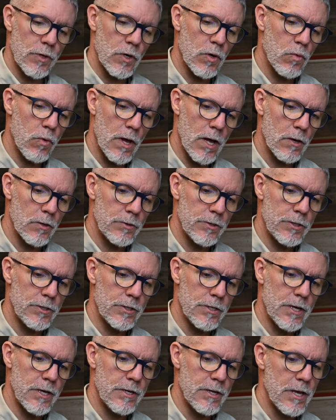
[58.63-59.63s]
the
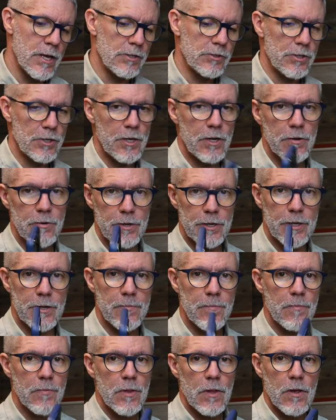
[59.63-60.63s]
quality and engineering
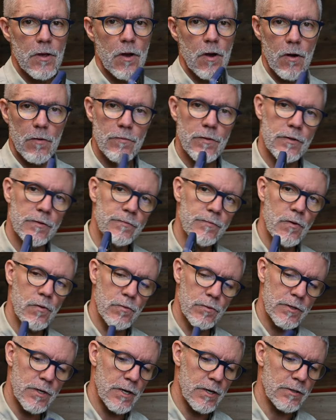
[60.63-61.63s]
of this
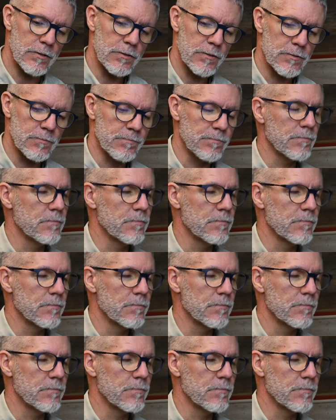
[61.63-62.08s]
phone case.